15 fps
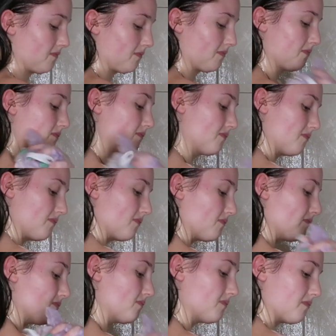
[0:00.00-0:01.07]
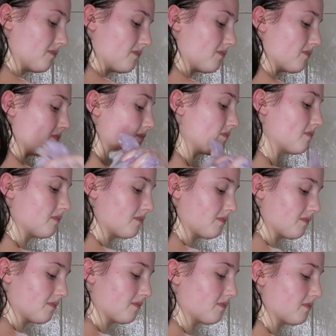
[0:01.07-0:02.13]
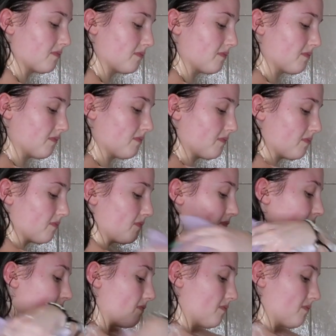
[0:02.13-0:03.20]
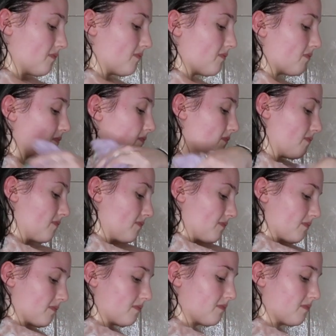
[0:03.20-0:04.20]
clean and it's very moisturizing, but I actually like to